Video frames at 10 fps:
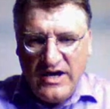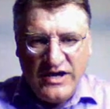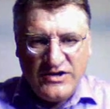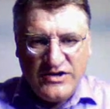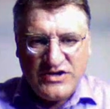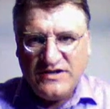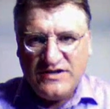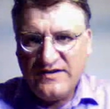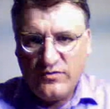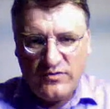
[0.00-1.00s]
H
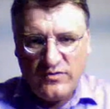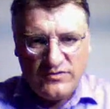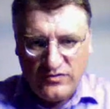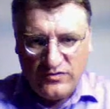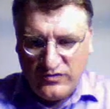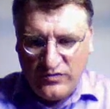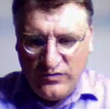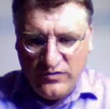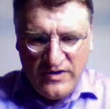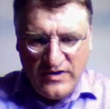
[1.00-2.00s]
is equal
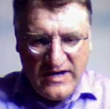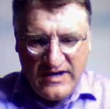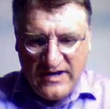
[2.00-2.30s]
to